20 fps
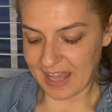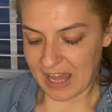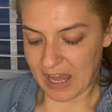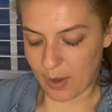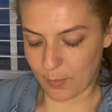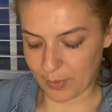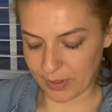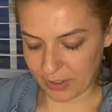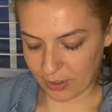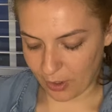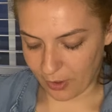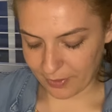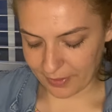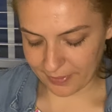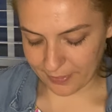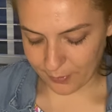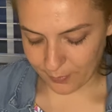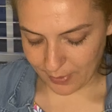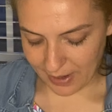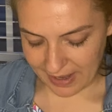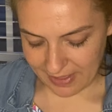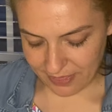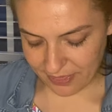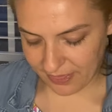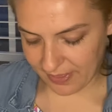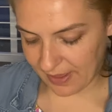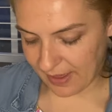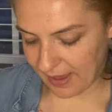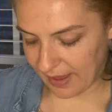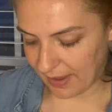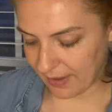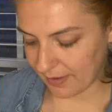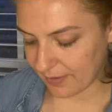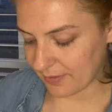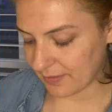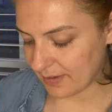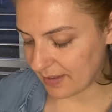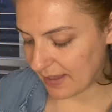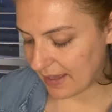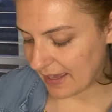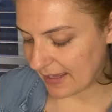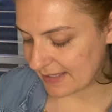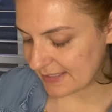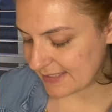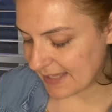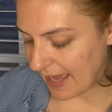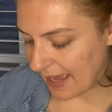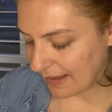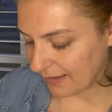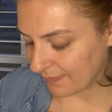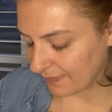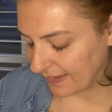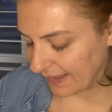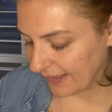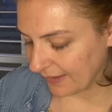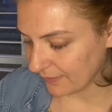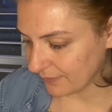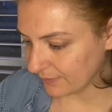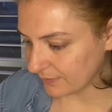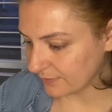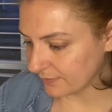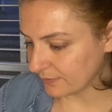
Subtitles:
I want to call it the right thing exactly.